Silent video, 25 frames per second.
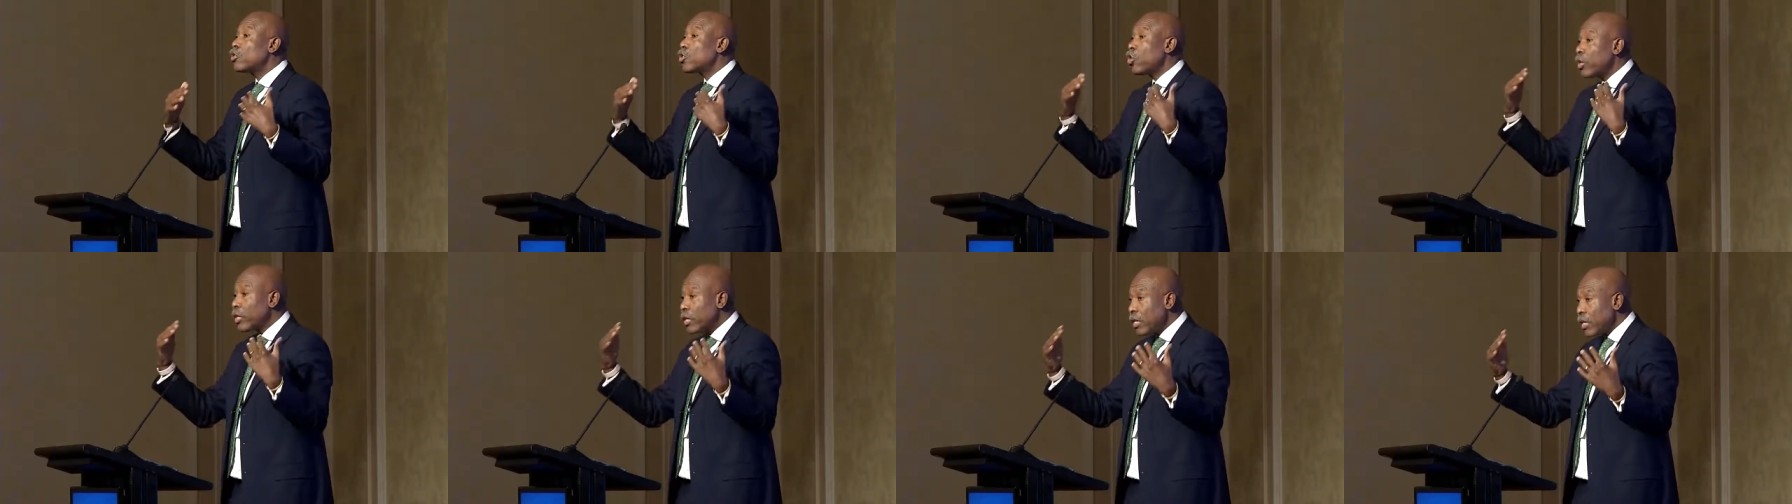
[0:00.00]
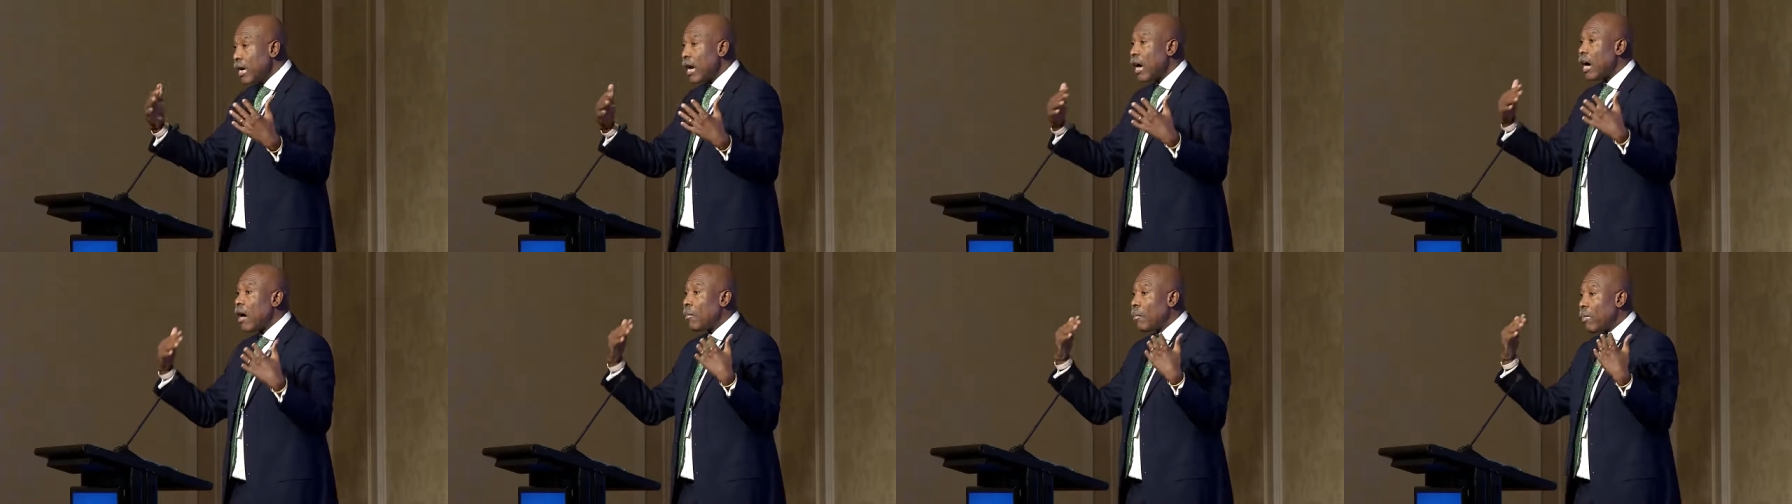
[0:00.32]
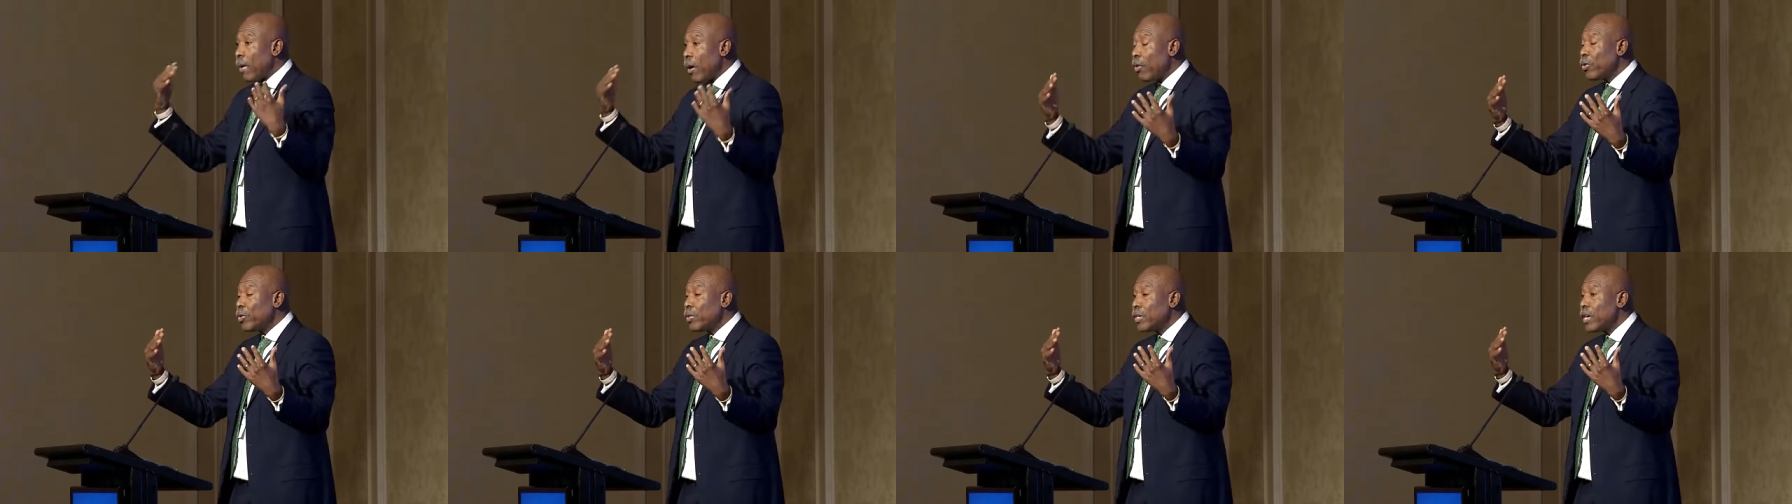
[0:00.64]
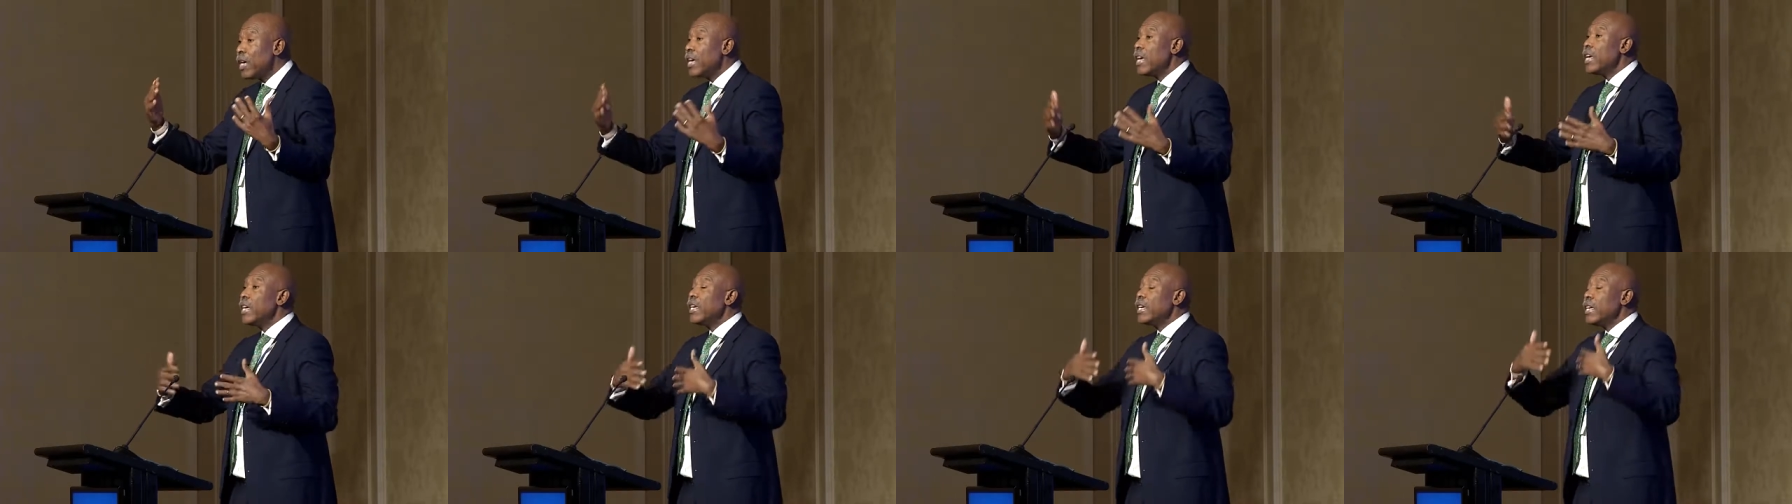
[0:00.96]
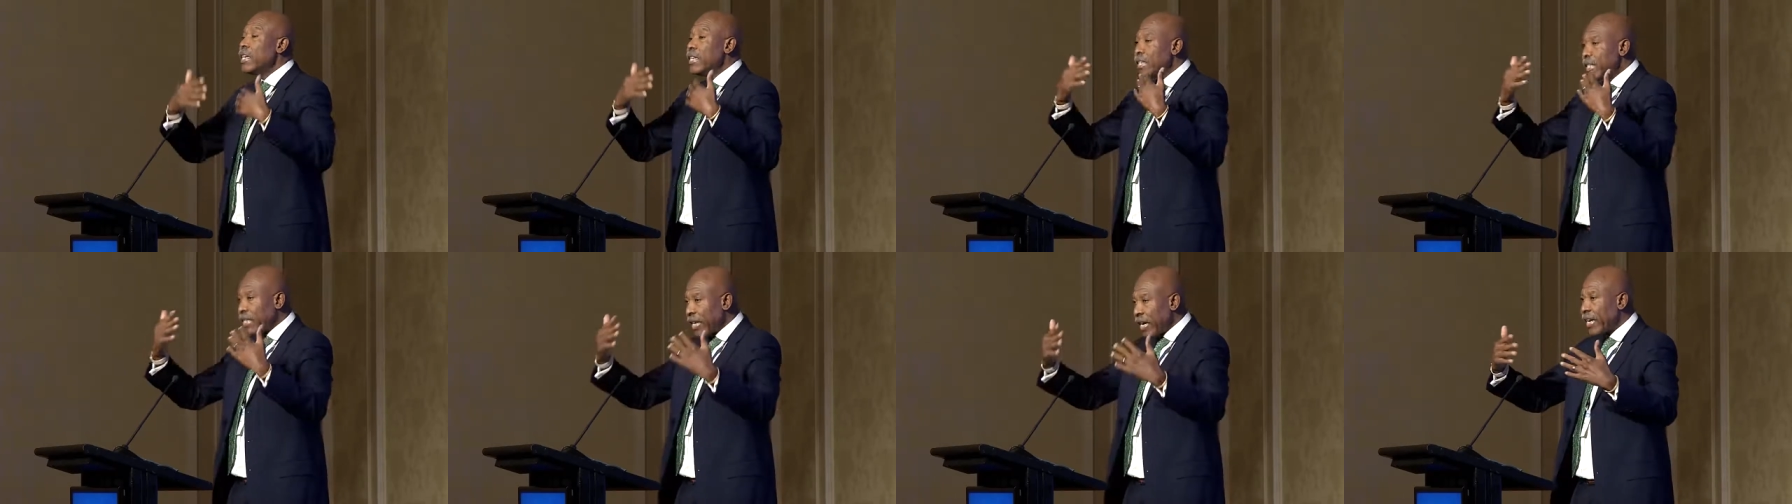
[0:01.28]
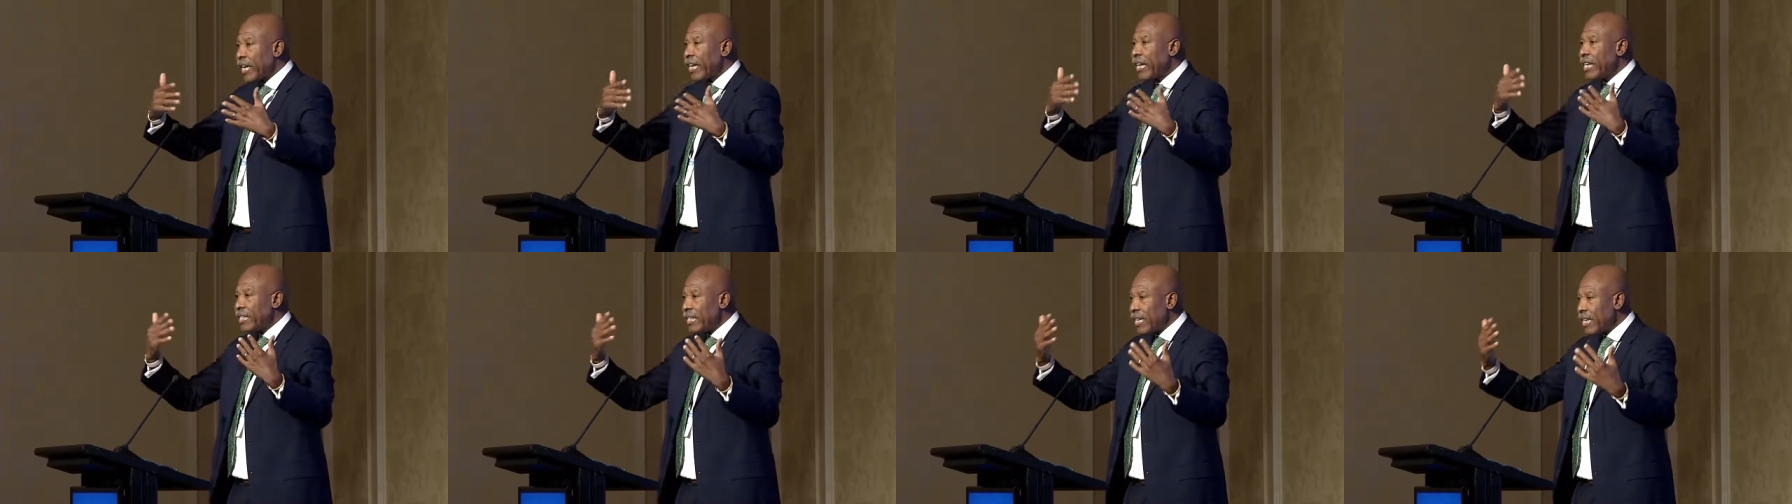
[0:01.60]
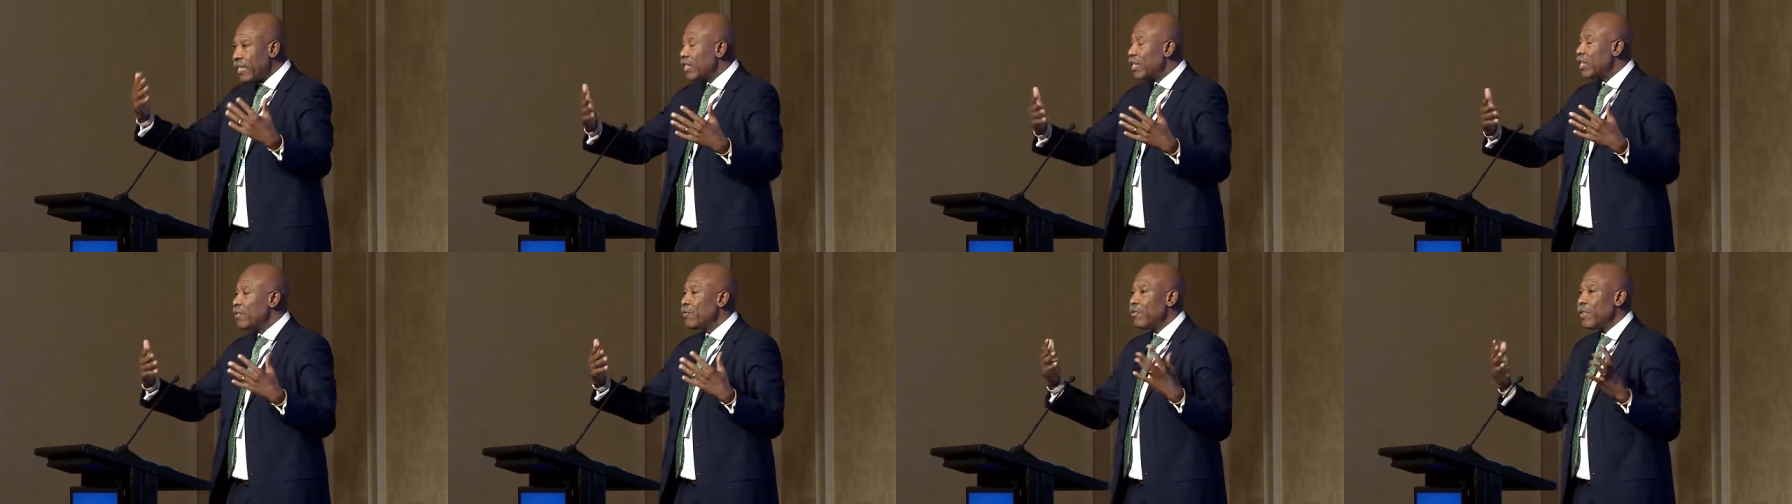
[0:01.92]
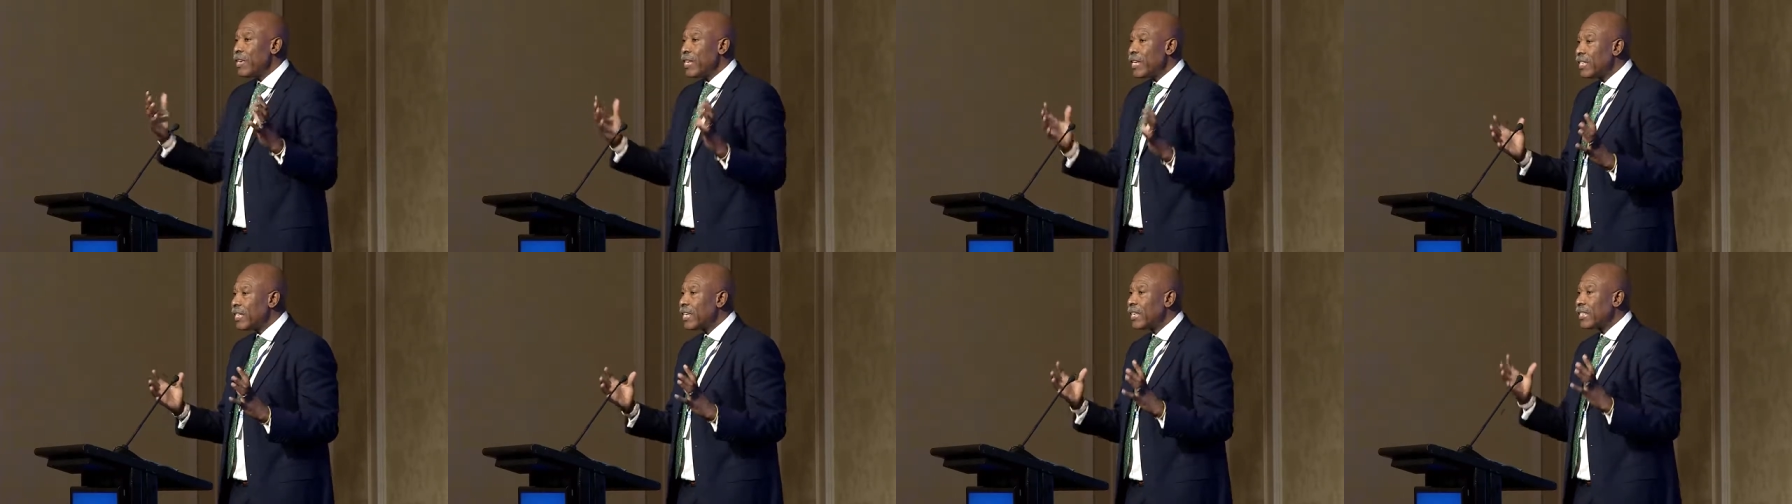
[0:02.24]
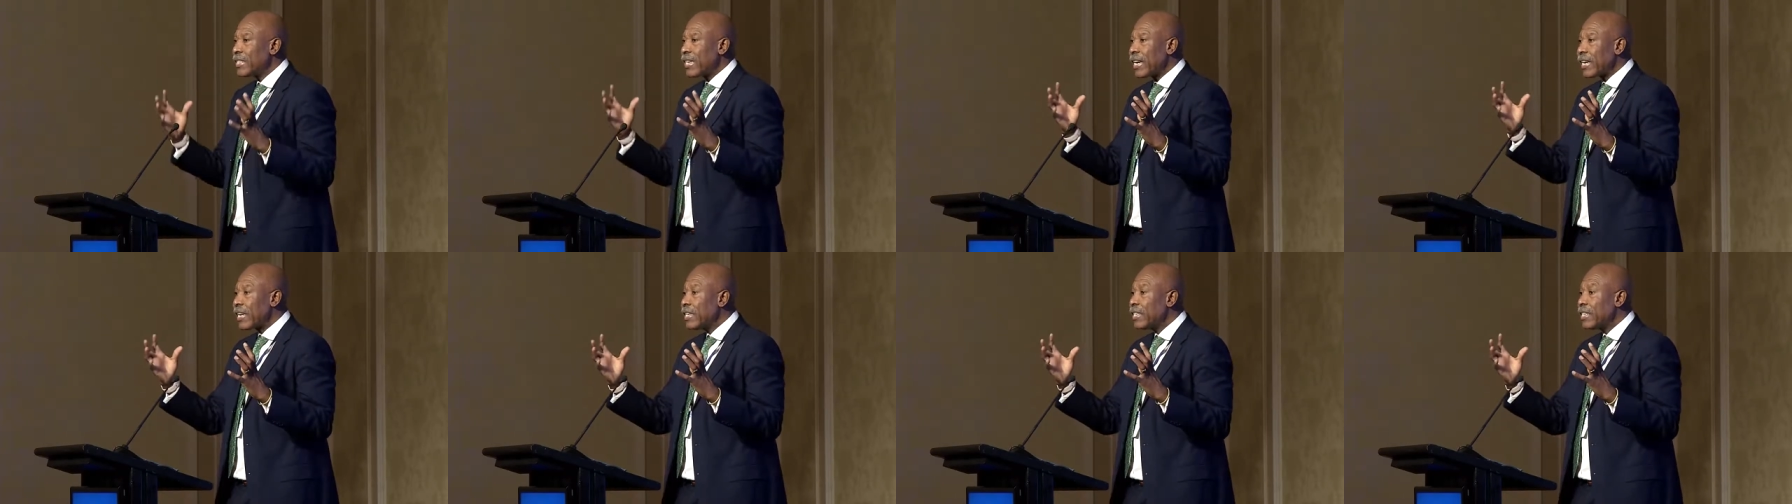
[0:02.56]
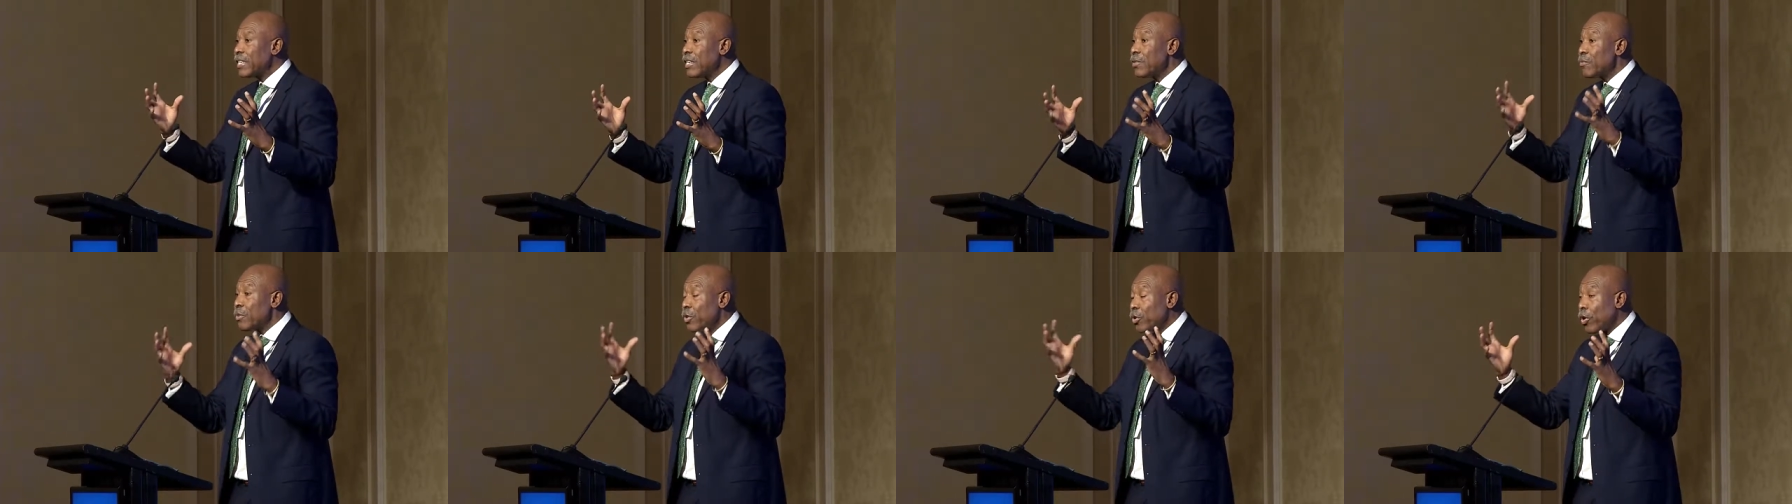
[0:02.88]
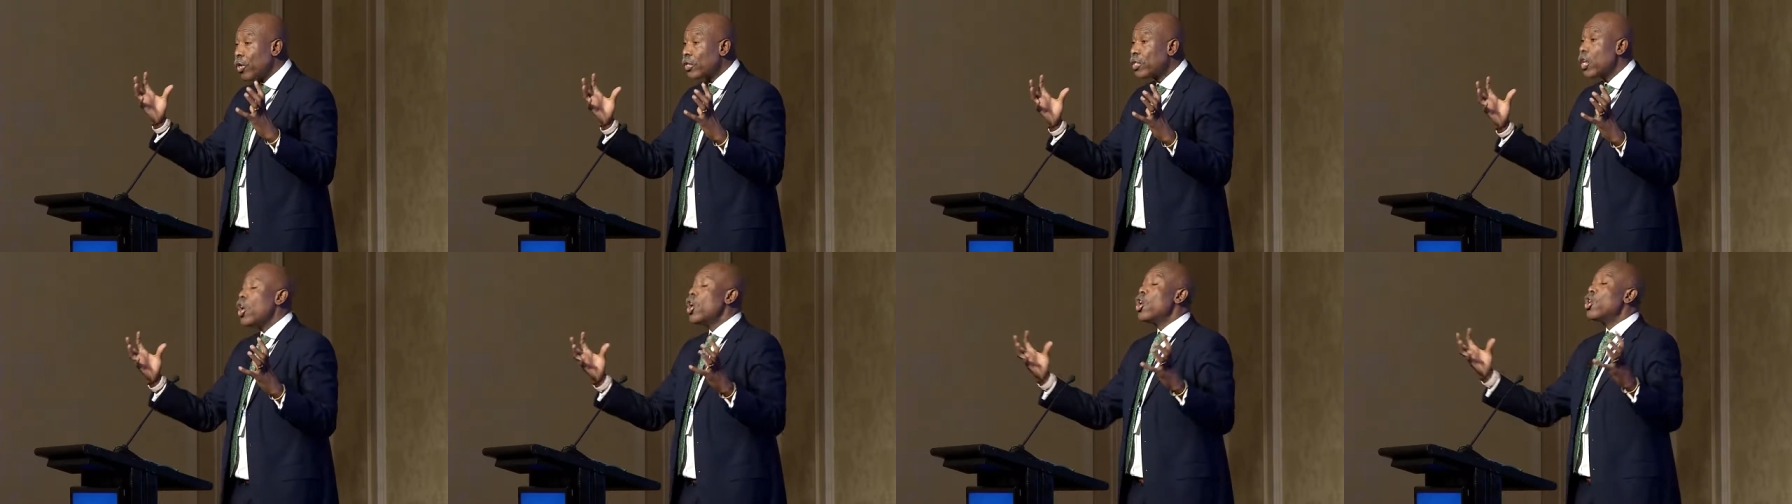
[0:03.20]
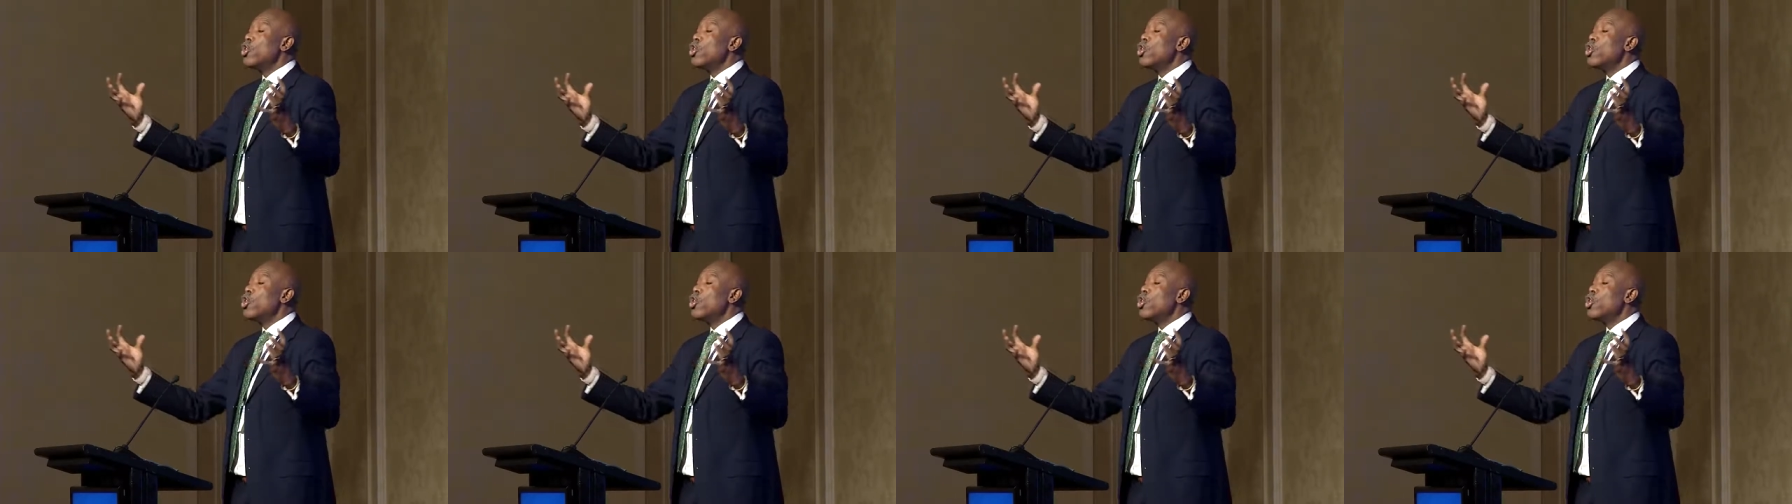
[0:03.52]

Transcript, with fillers: talking about integrated inflation targeting because